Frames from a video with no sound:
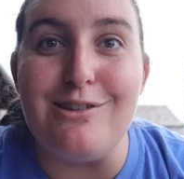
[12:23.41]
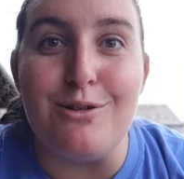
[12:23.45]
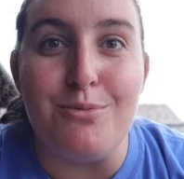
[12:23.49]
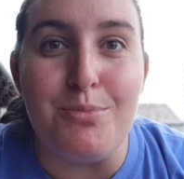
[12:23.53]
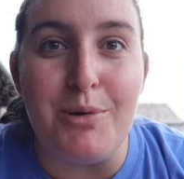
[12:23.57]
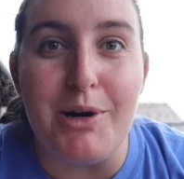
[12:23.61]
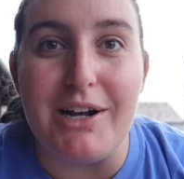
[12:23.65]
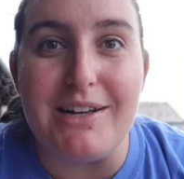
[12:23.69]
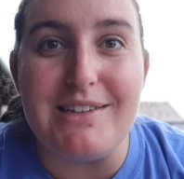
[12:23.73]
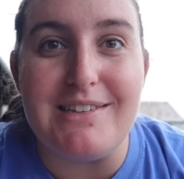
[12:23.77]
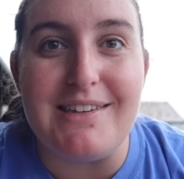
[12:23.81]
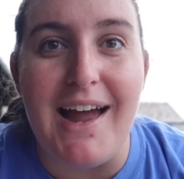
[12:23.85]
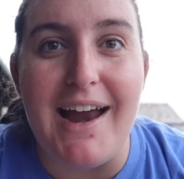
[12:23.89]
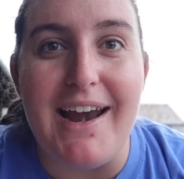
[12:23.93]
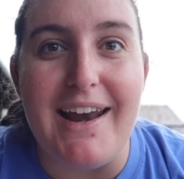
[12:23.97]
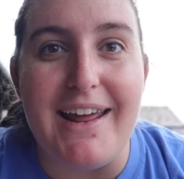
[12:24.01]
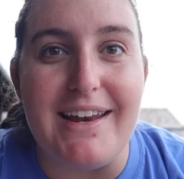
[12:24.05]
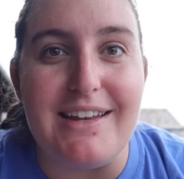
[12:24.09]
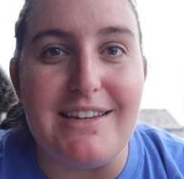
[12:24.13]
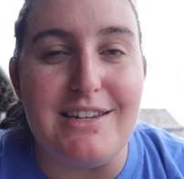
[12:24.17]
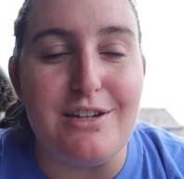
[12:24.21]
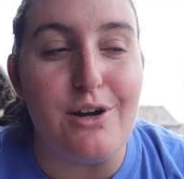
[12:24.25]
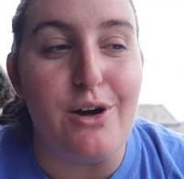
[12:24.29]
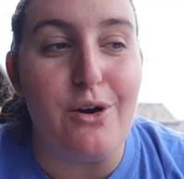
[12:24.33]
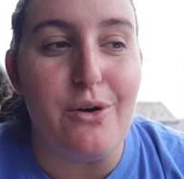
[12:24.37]
super
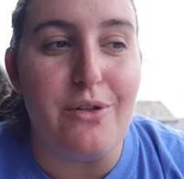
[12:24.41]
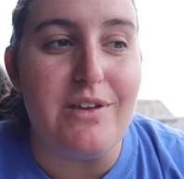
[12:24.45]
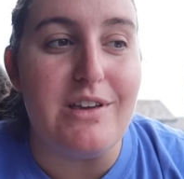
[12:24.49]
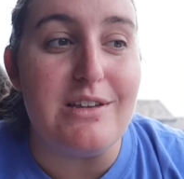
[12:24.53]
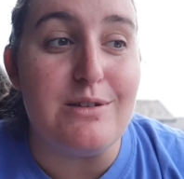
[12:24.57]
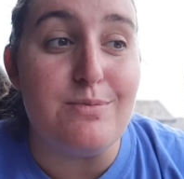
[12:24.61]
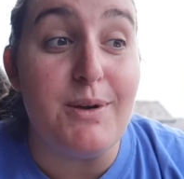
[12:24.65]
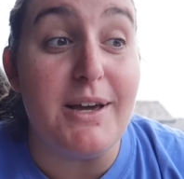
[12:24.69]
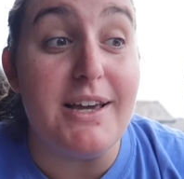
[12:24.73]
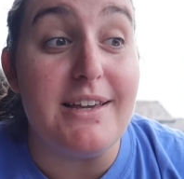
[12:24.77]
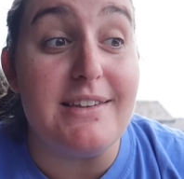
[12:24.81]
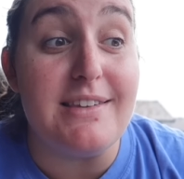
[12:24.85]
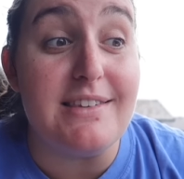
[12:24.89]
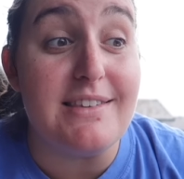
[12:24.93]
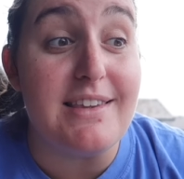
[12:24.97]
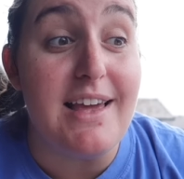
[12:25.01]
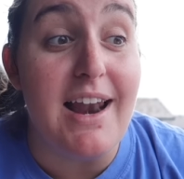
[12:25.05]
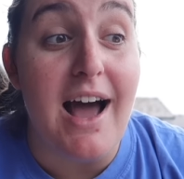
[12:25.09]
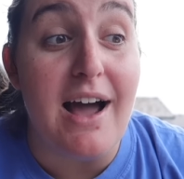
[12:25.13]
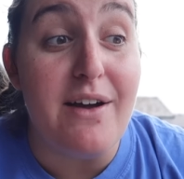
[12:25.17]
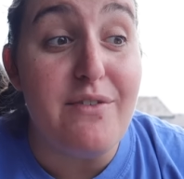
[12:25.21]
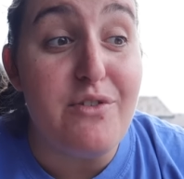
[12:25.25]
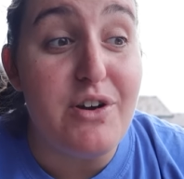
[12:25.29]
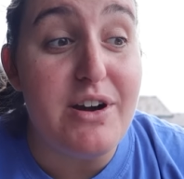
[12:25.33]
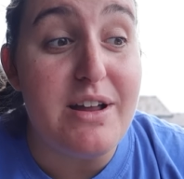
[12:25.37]
excited to go to these places
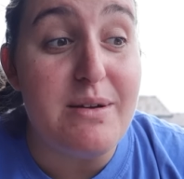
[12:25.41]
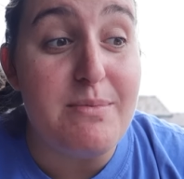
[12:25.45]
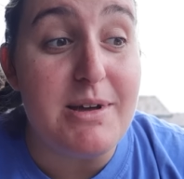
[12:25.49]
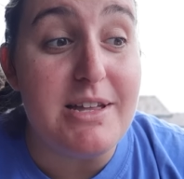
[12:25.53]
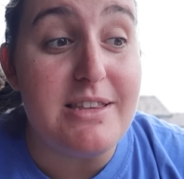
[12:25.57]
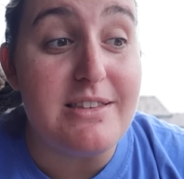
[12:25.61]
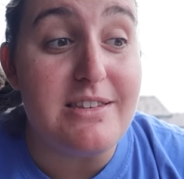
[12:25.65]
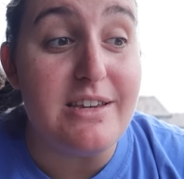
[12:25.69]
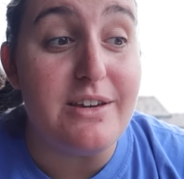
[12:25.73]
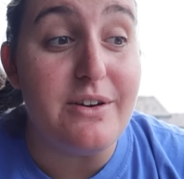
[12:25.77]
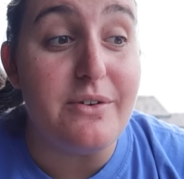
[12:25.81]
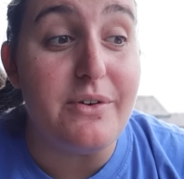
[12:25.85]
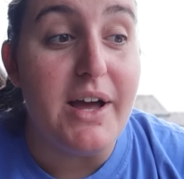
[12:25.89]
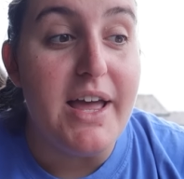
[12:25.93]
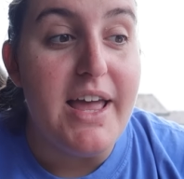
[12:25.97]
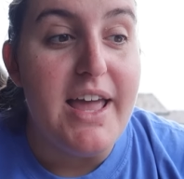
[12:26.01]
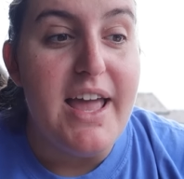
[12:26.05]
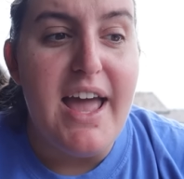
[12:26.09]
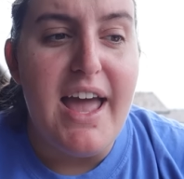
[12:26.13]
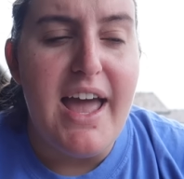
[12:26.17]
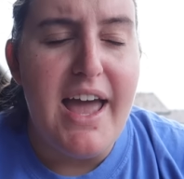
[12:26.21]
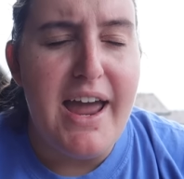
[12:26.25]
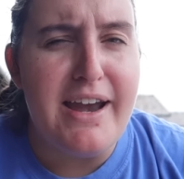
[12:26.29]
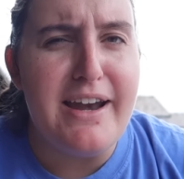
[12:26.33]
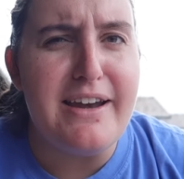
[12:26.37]
that I've already been to
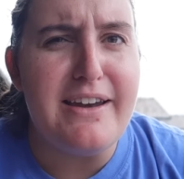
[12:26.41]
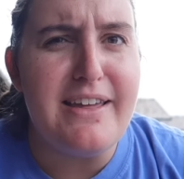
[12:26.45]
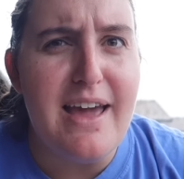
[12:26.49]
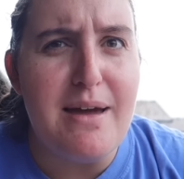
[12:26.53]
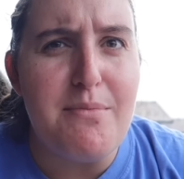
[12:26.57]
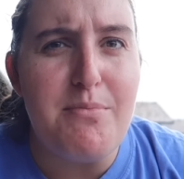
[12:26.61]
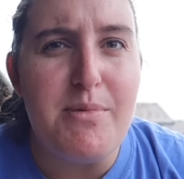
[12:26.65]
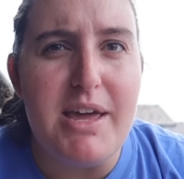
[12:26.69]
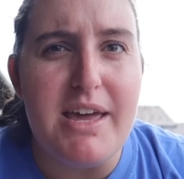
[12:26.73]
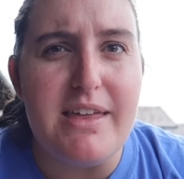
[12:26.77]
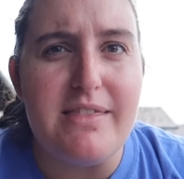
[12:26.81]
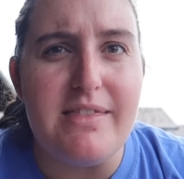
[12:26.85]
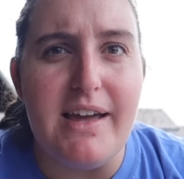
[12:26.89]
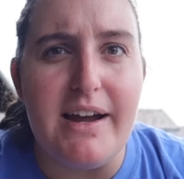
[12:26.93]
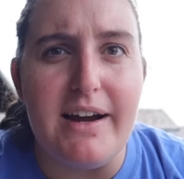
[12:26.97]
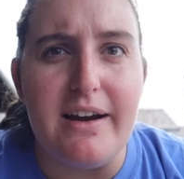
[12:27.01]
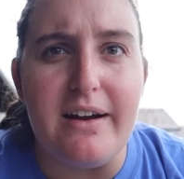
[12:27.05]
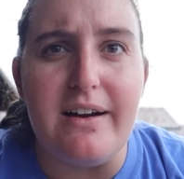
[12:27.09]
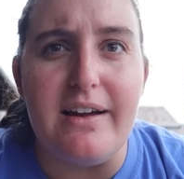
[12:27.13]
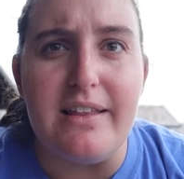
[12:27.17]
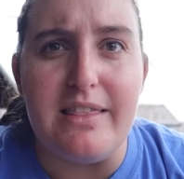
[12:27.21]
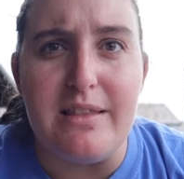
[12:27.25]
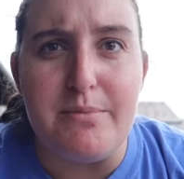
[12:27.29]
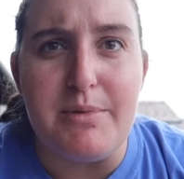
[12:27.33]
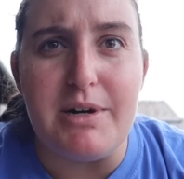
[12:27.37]
and it get me in
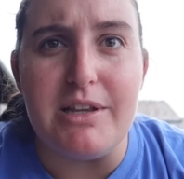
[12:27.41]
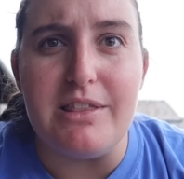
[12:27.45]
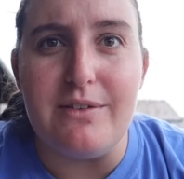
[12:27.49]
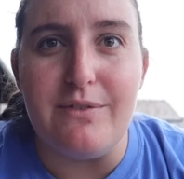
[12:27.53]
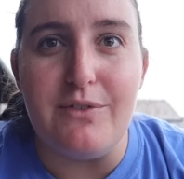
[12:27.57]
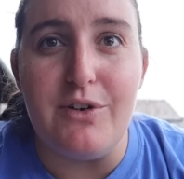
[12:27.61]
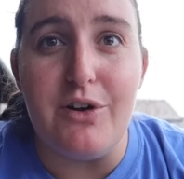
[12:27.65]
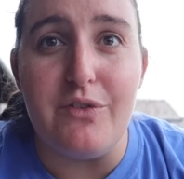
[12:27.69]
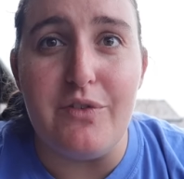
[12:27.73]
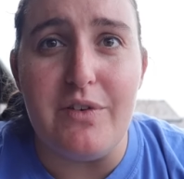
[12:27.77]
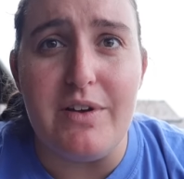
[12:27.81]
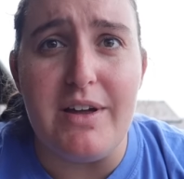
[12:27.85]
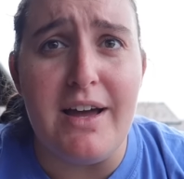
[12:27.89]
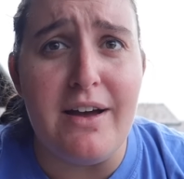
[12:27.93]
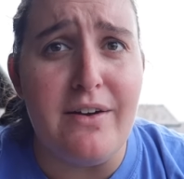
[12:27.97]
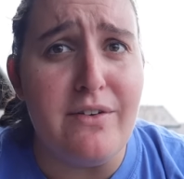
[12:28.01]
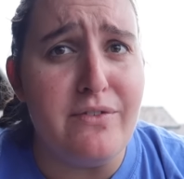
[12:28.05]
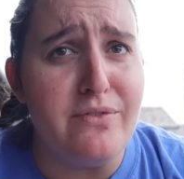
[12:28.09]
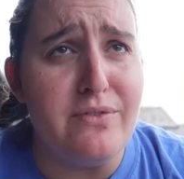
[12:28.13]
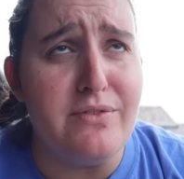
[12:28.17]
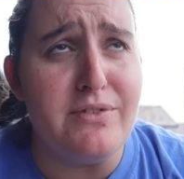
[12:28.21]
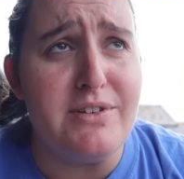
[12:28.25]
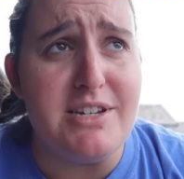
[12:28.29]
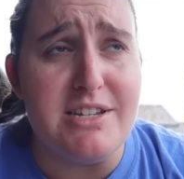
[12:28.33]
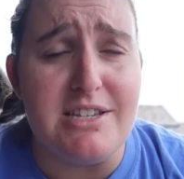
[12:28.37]
there in the month of, November,
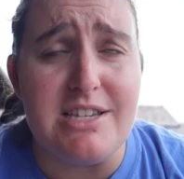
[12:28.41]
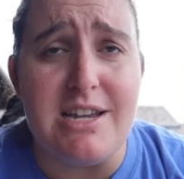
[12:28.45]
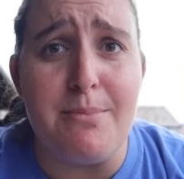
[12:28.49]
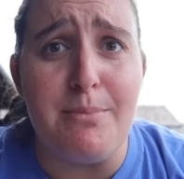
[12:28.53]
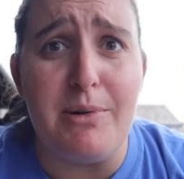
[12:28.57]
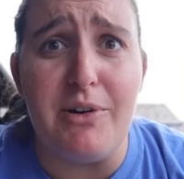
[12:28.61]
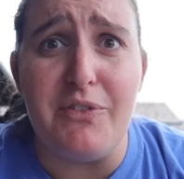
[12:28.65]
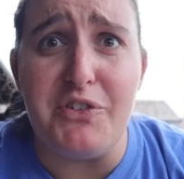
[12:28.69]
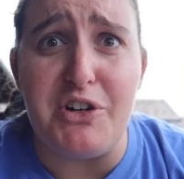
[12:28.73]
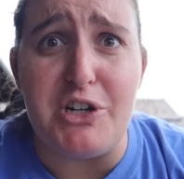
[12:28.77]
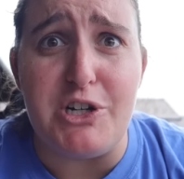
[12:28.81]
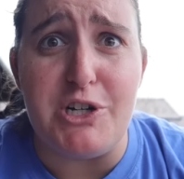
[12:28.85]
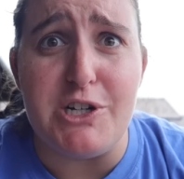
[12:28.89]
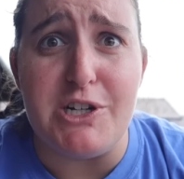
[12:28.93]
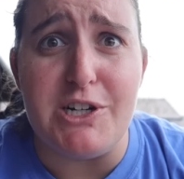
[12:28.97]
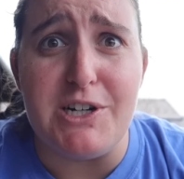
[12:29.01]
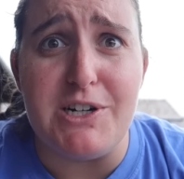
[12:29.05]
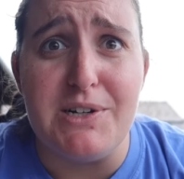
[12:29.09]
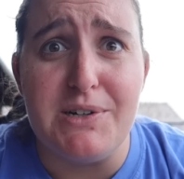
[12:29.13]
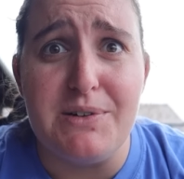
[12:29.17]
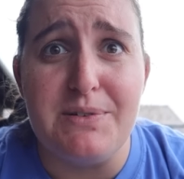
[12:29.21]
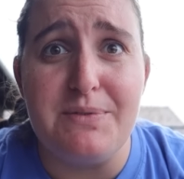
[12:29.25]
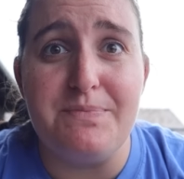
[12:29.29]
of December for sure.